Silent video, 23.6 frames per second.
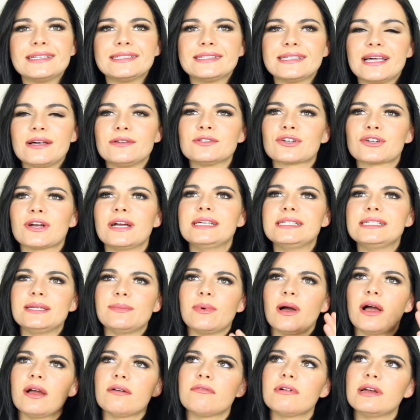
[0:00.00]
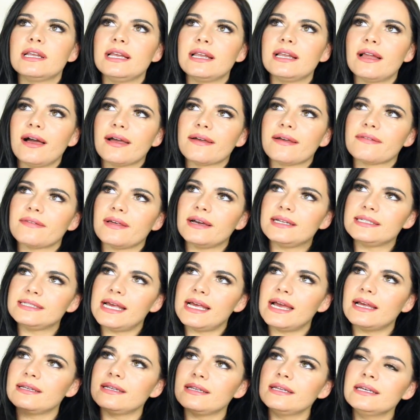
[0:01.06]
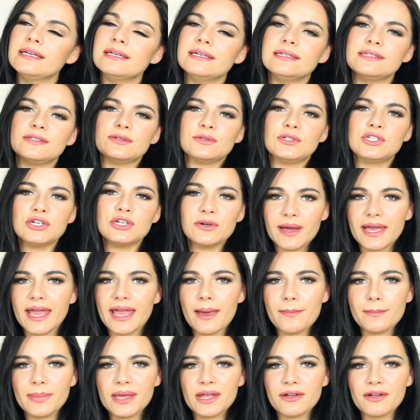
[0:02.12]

it sounds crazy, but I really like that 10 to 2 a.m.